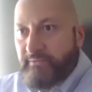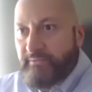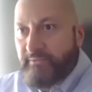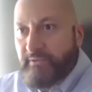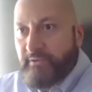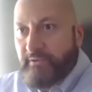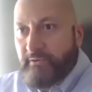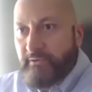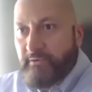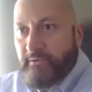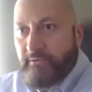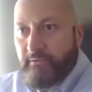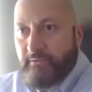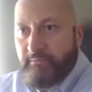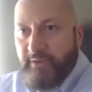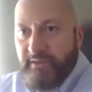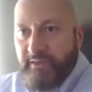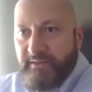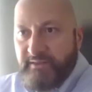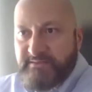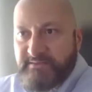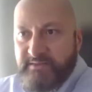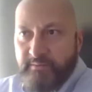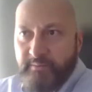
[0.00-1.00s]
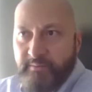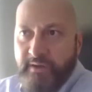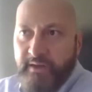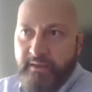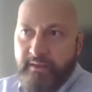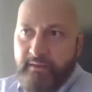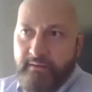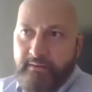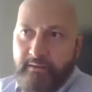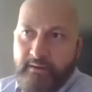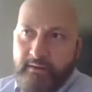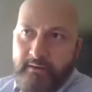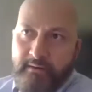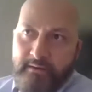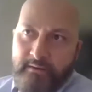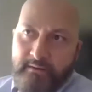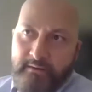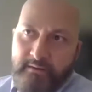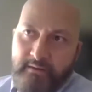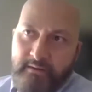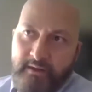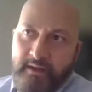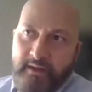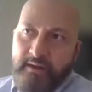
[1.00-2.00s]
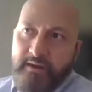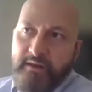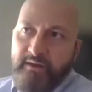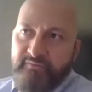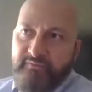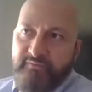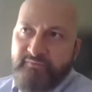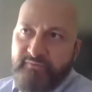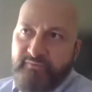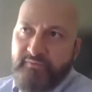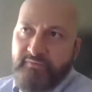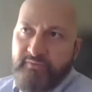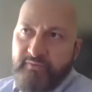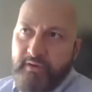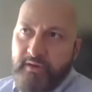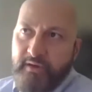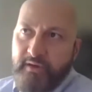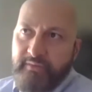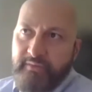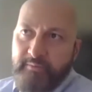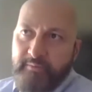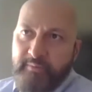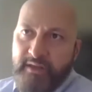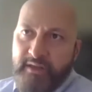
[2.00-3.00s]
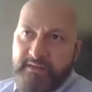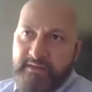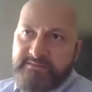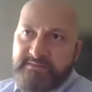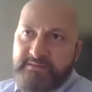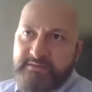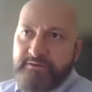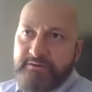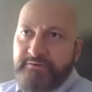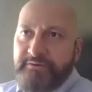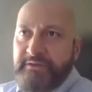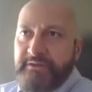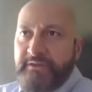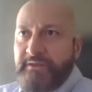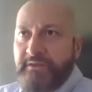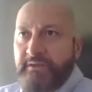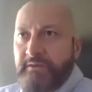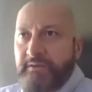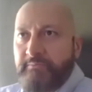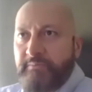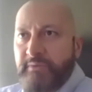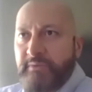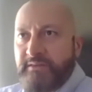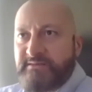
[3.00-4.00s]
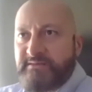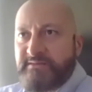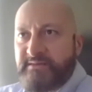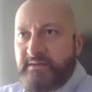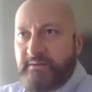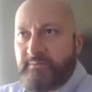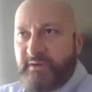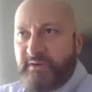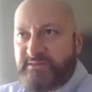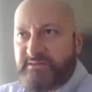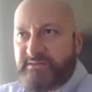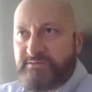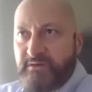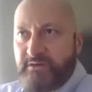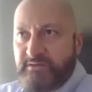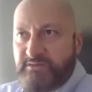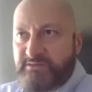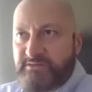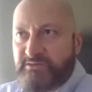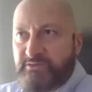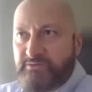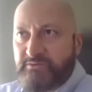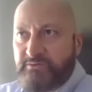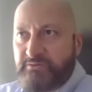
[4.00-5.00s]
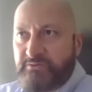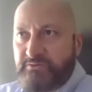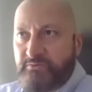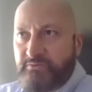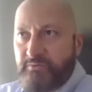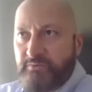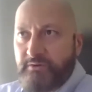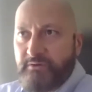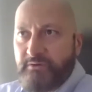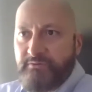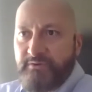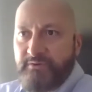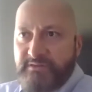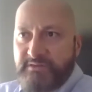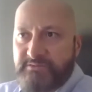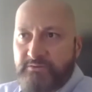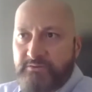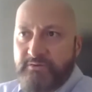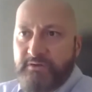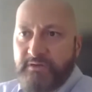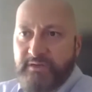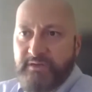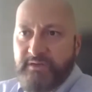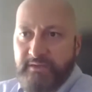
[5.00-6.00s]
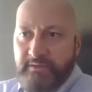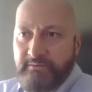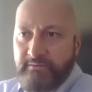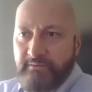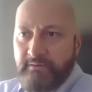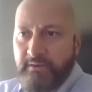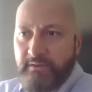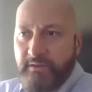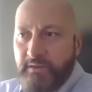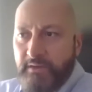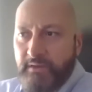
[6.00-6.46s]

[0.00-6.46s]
So by the time I left the military, and by the time I started school, we're already talking